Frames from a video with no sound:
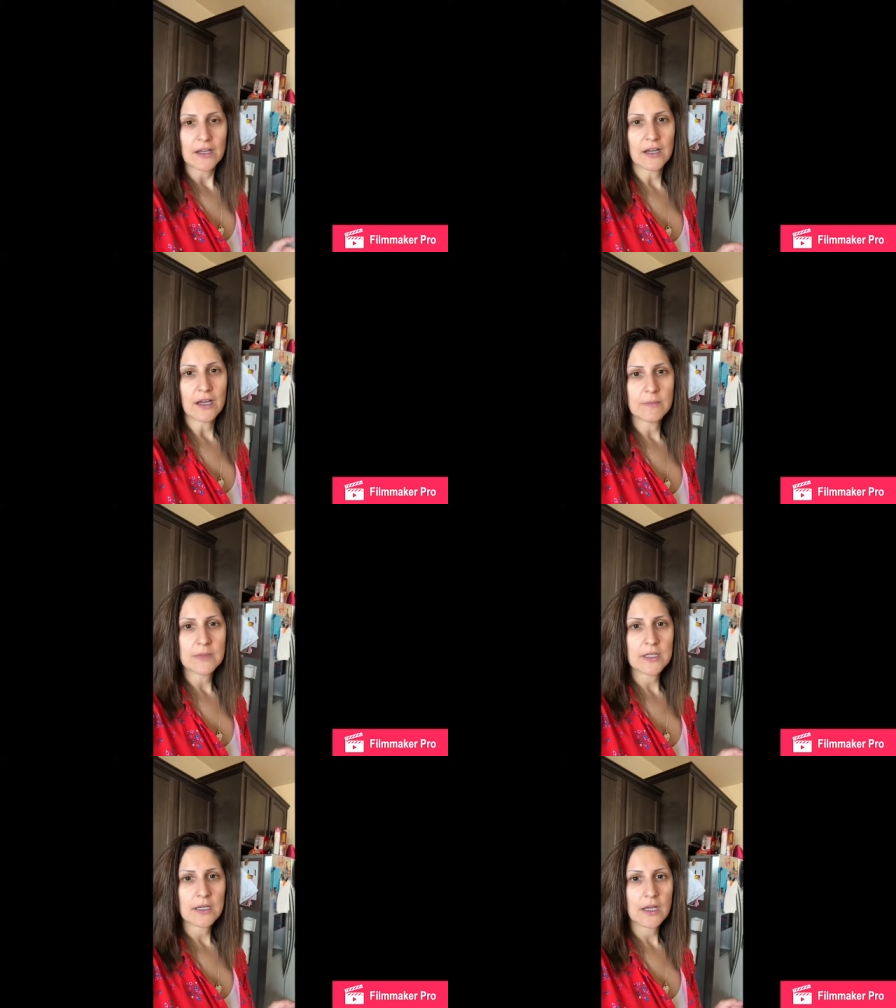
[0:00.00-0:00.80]

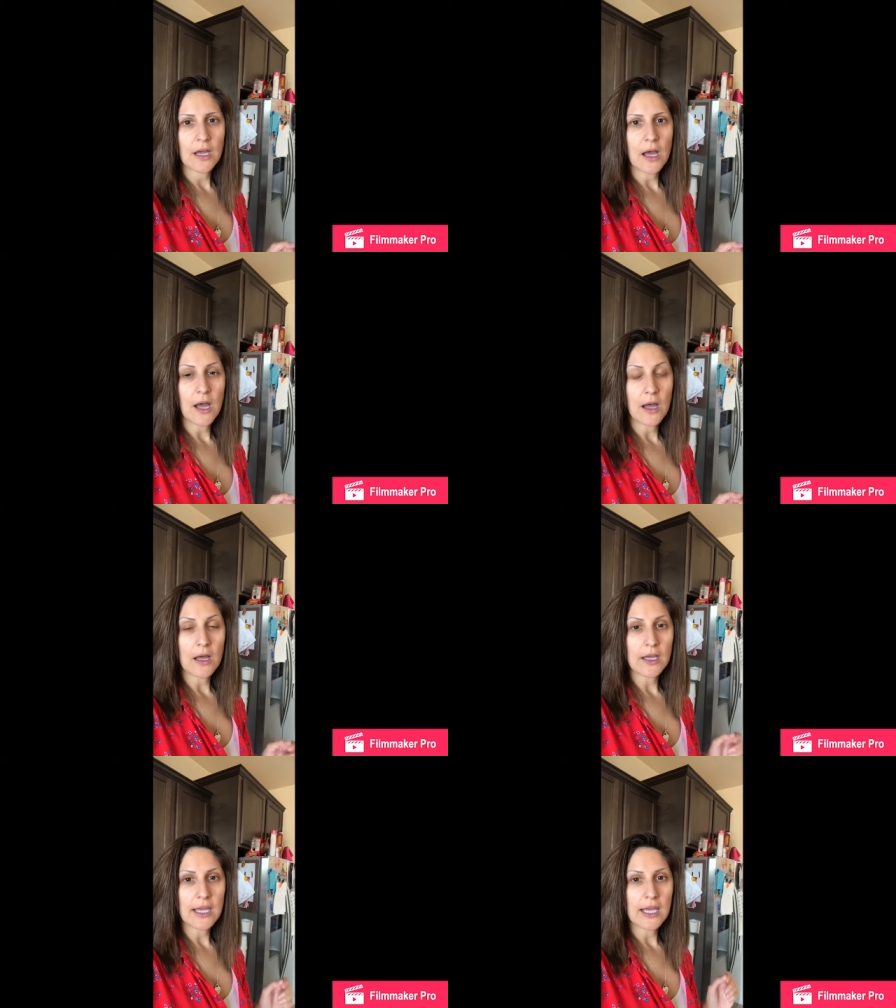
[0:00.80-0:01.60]
um,
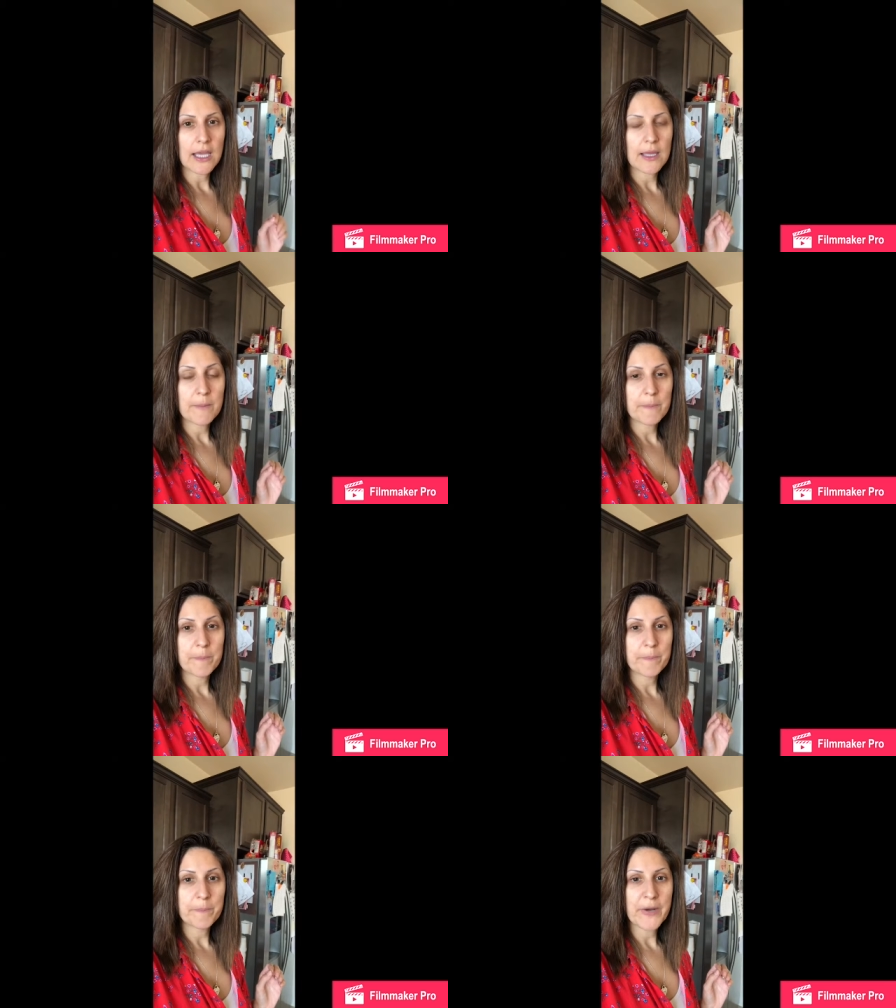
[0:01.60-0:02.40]
uh, a
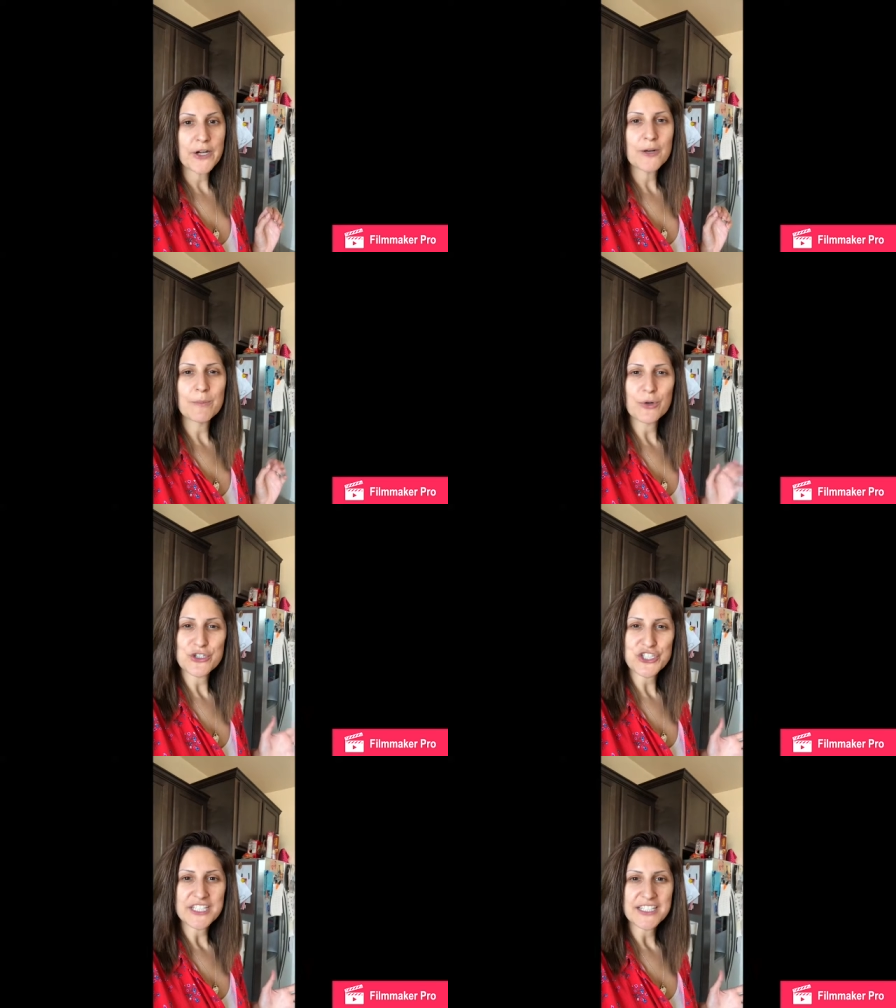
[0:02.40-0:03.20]
butter
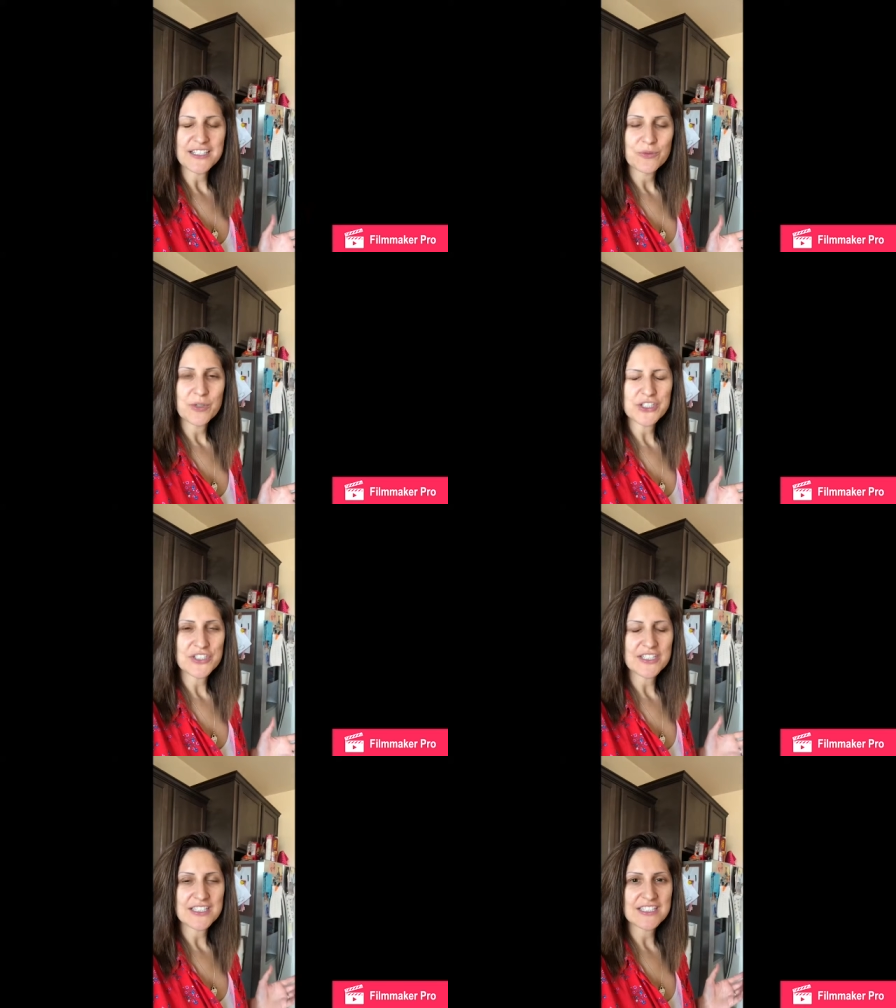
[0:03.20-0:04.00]
mochi,
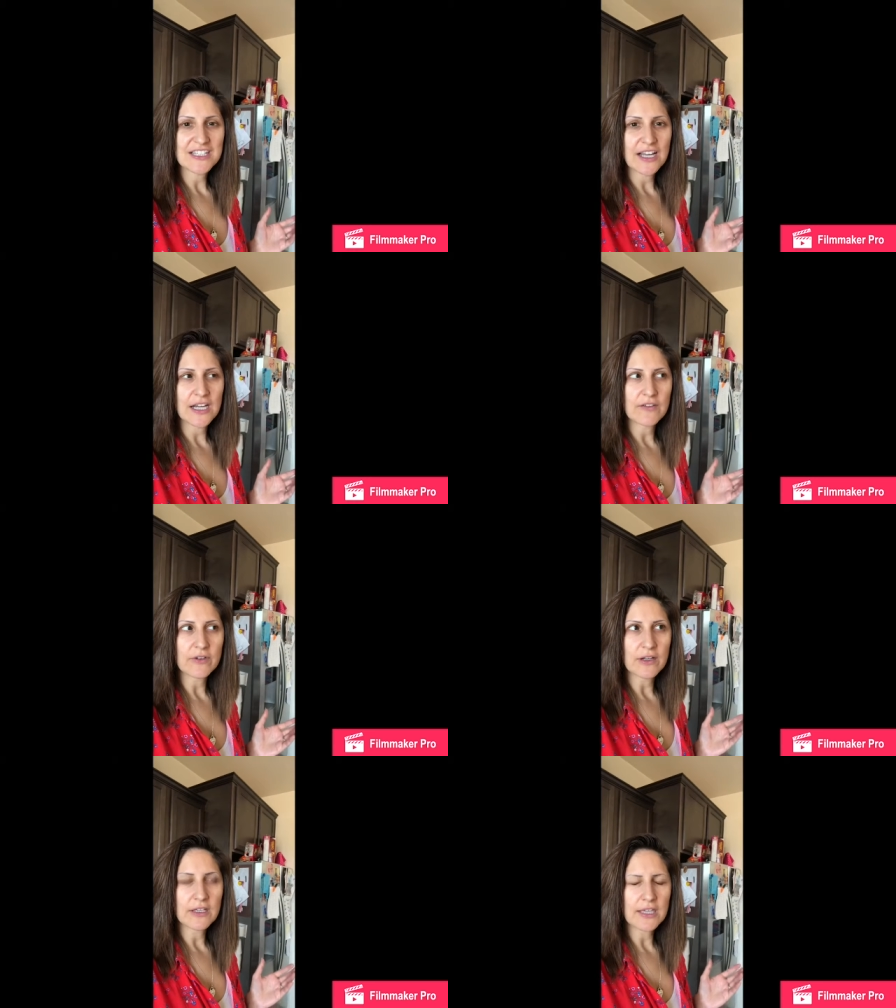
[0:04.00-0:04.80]
which is kind
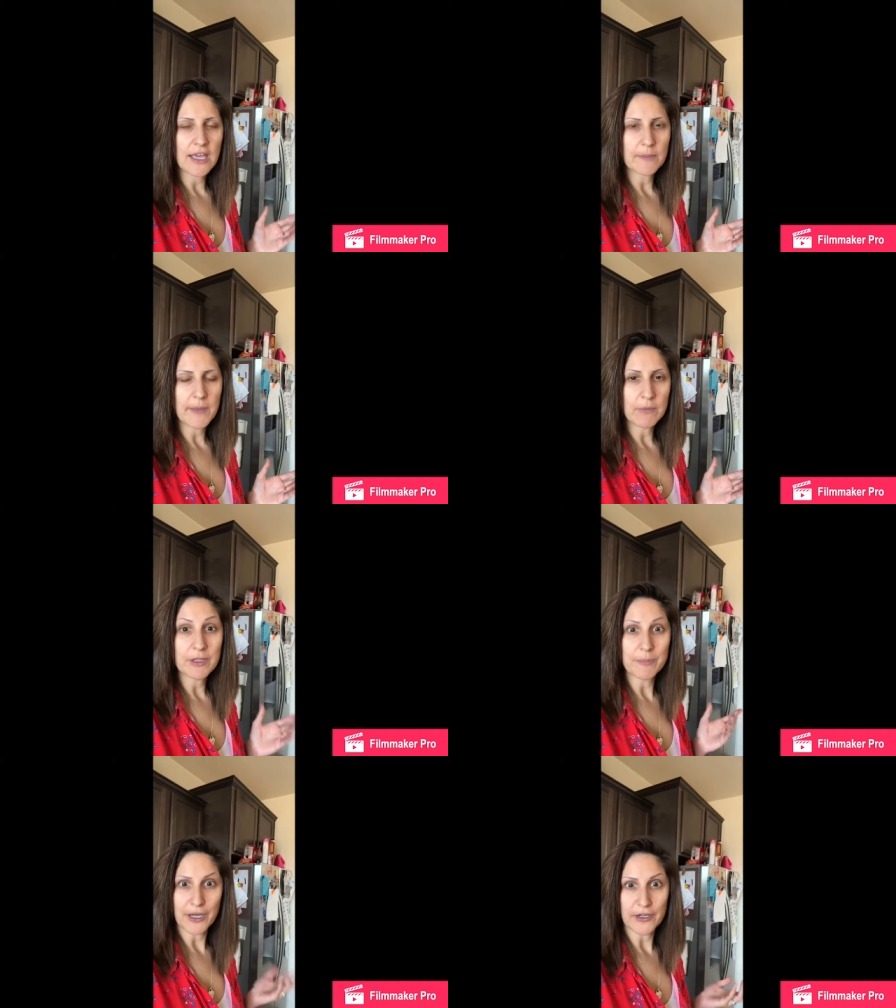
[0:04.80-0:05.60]
of a cake made
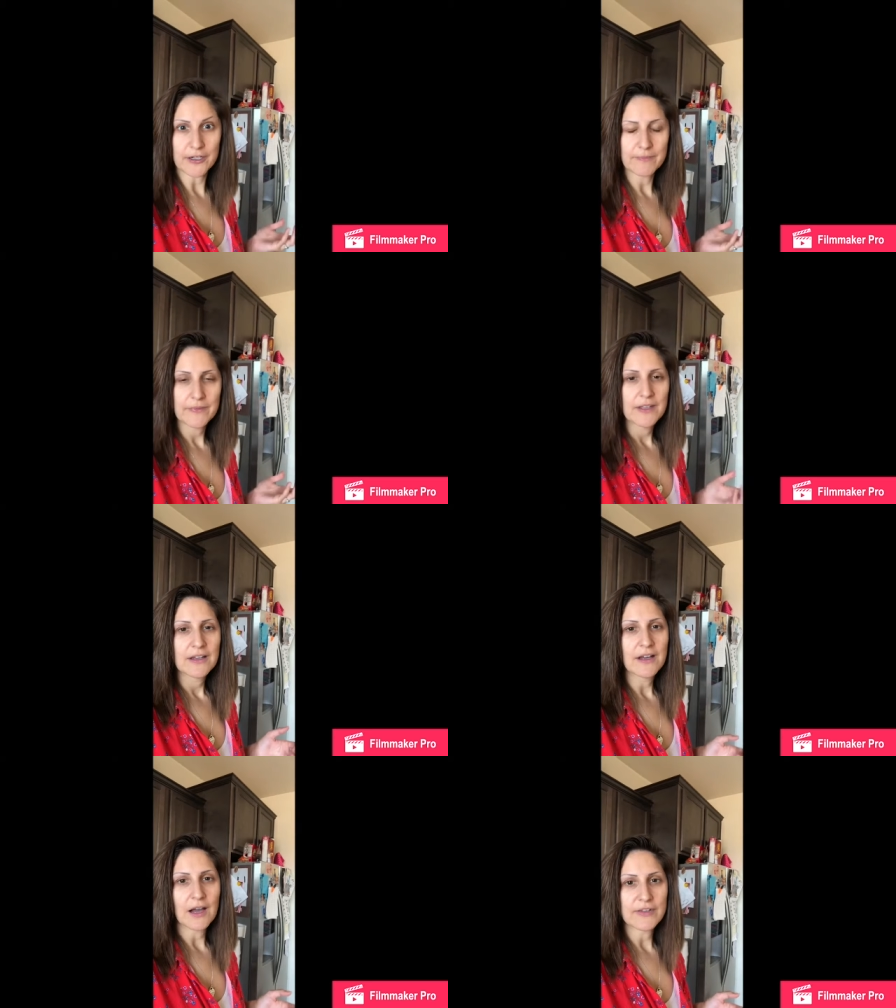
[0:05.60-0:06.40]
with butter,
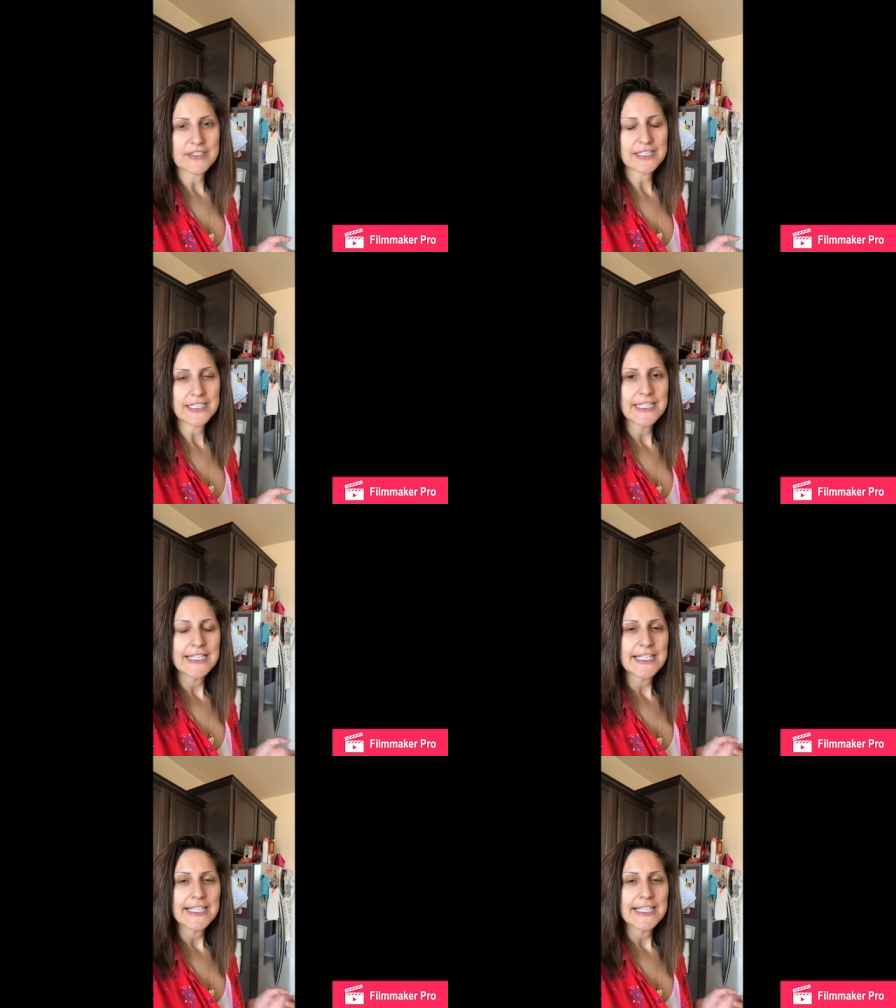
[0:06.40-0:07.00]
obviously,